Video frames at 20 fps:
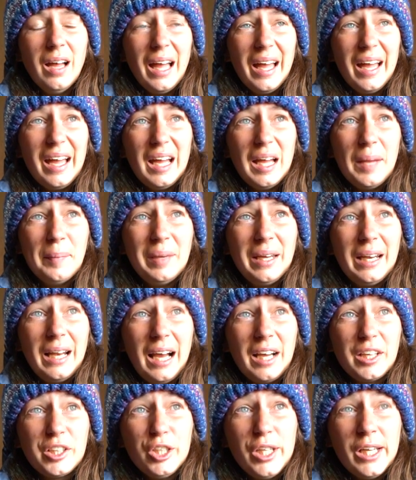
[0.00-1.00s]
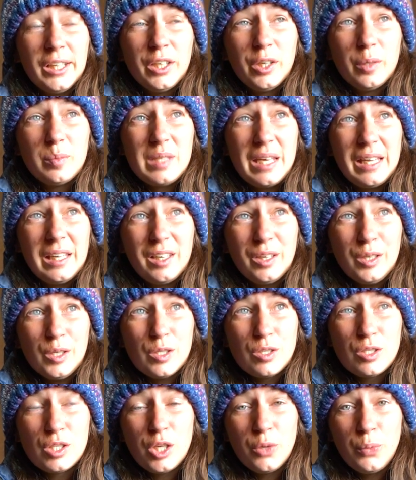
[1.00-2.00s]
Um, it actually ended up taking
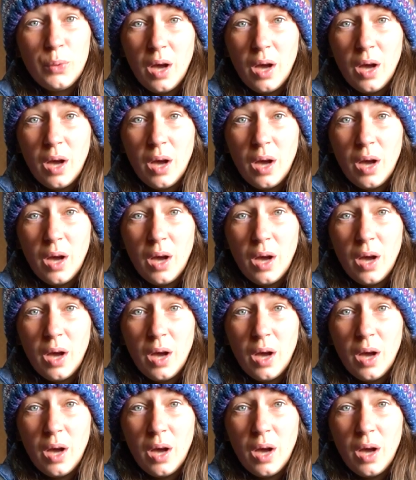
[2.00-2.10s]
us two